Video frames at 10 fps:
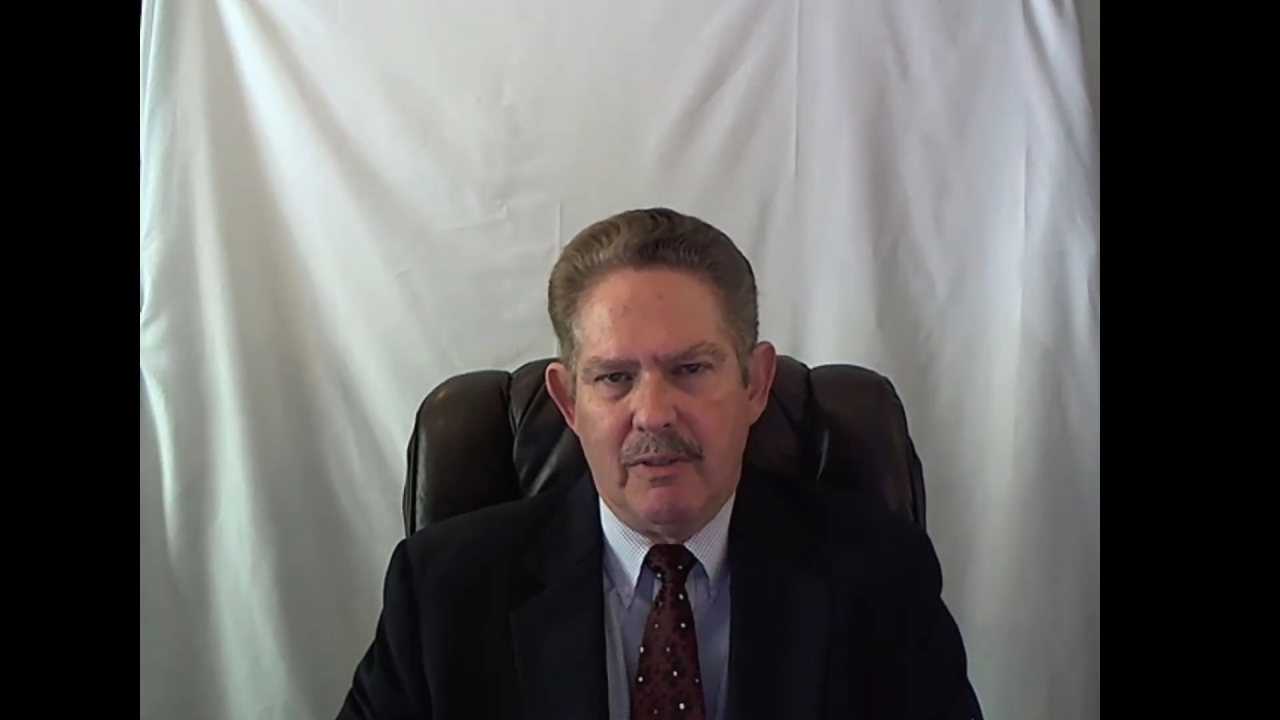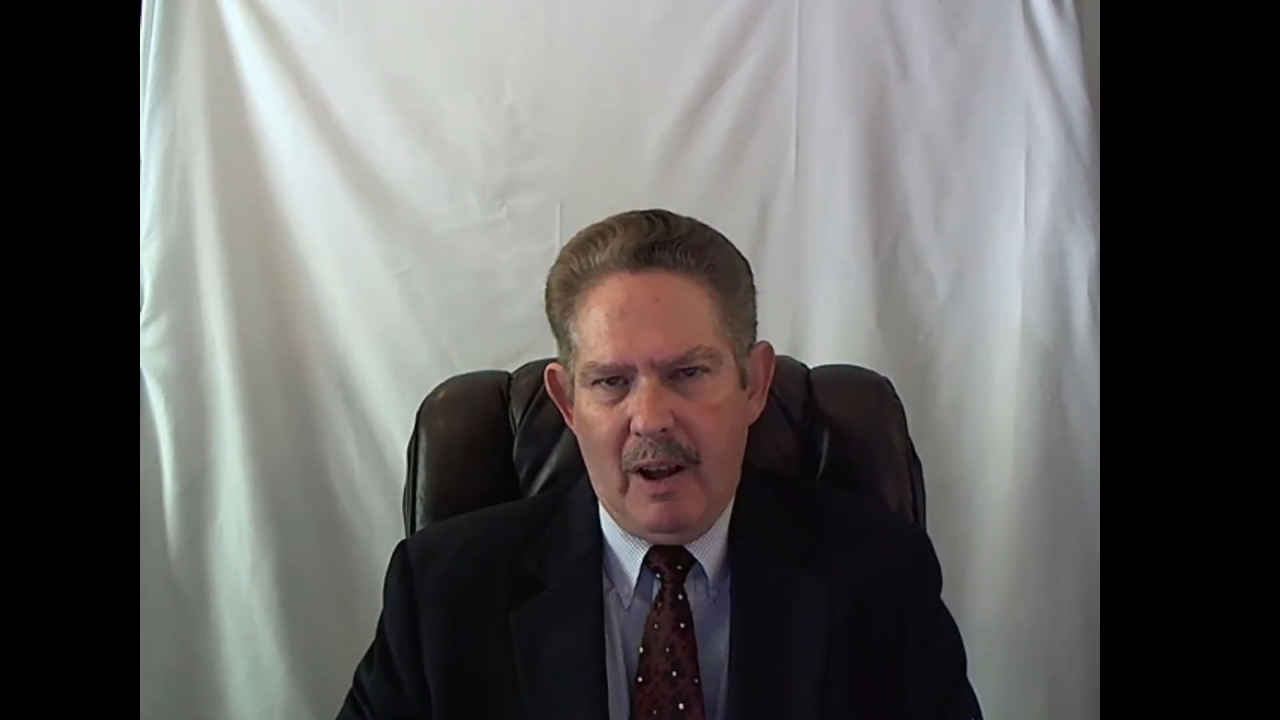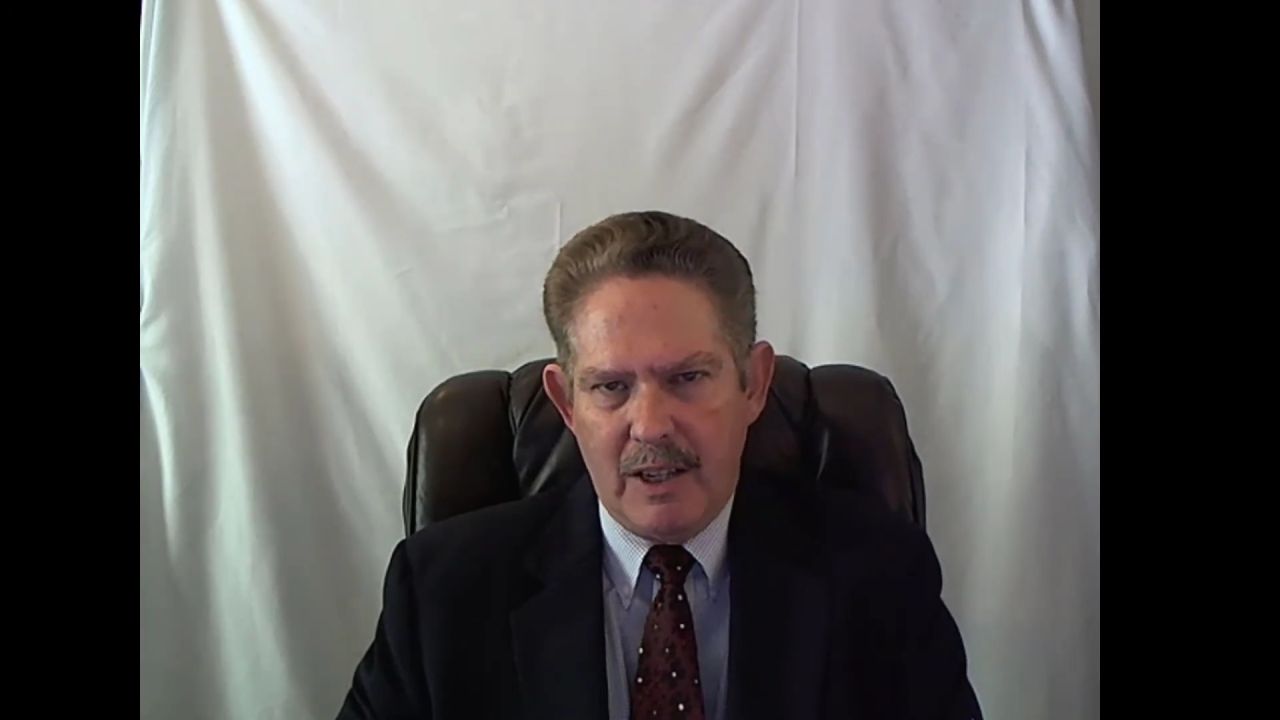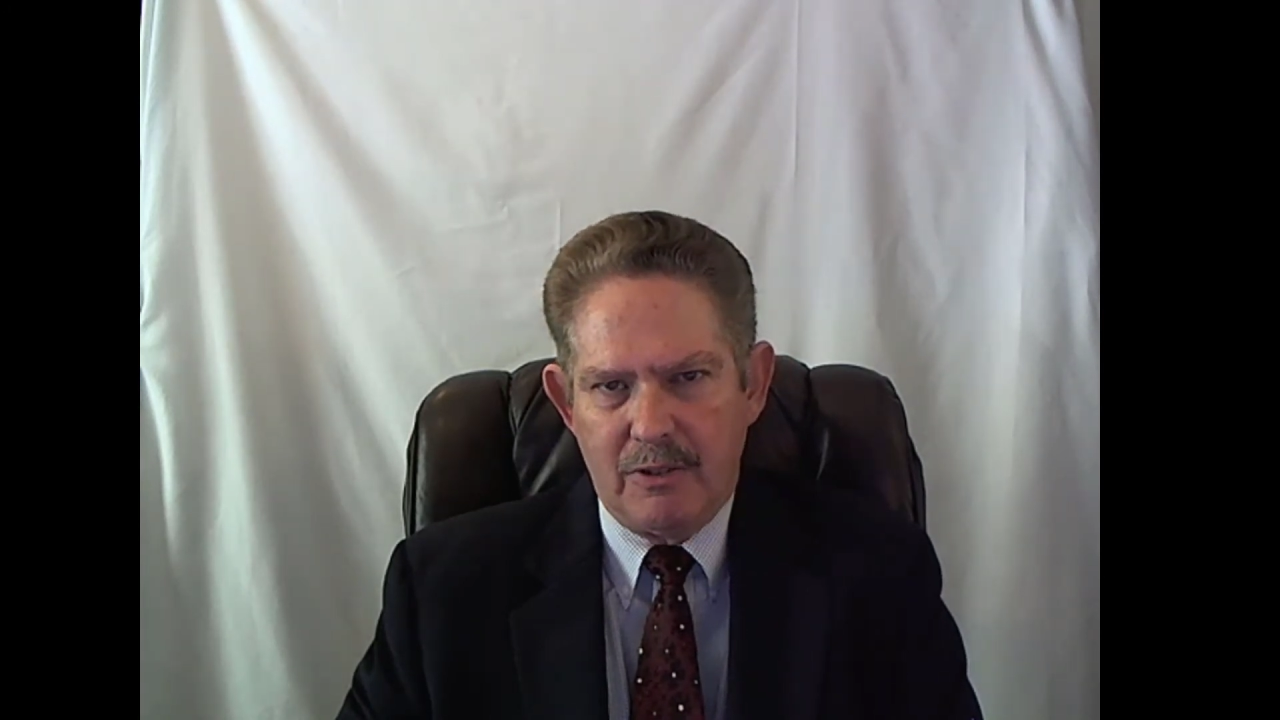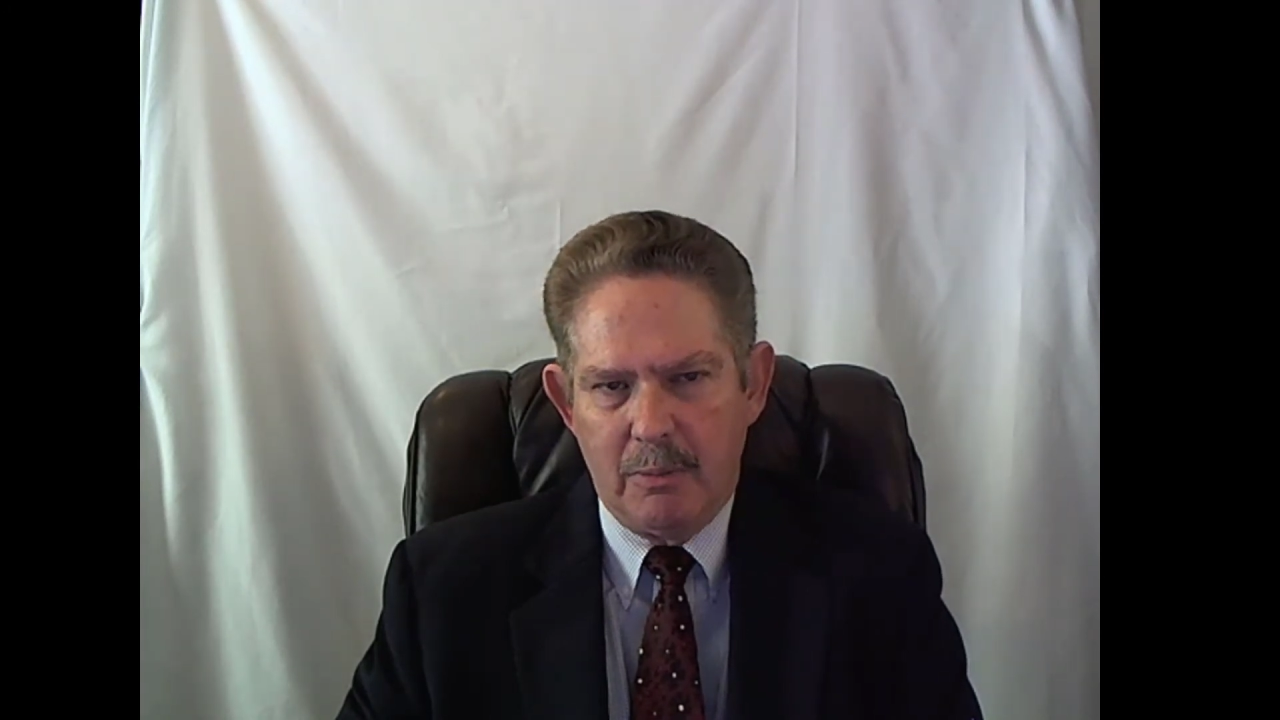
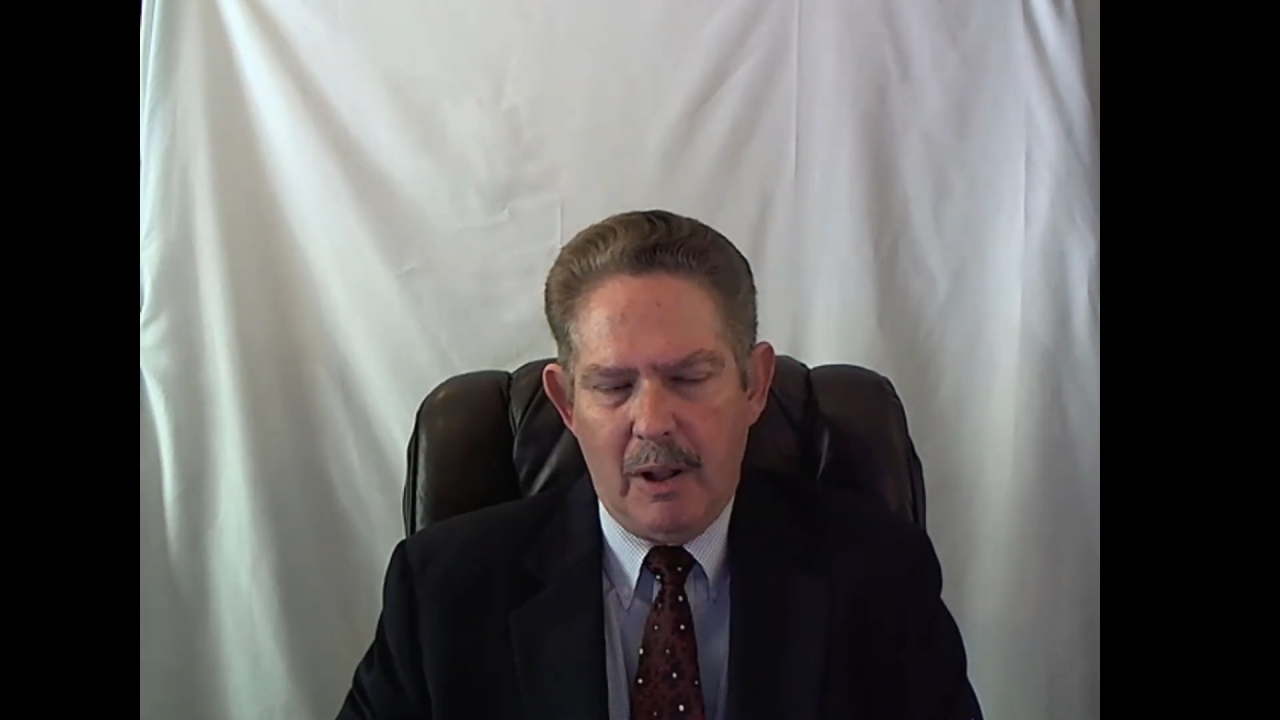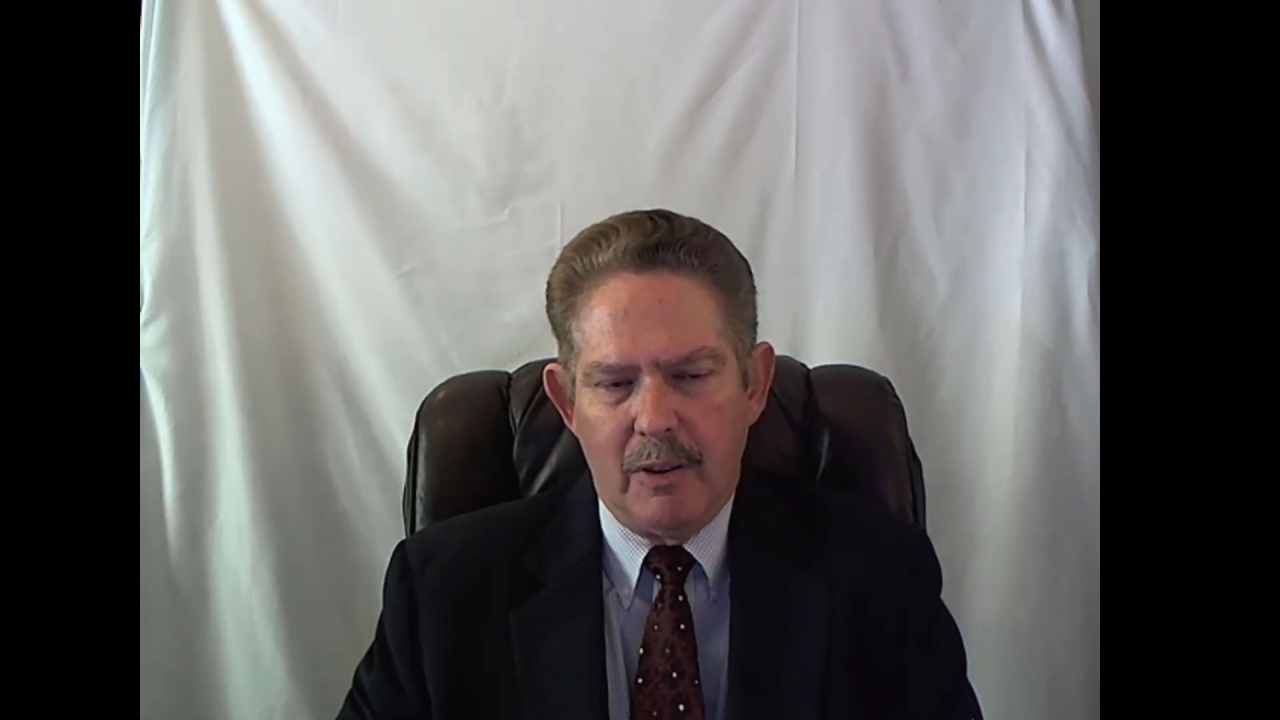advice from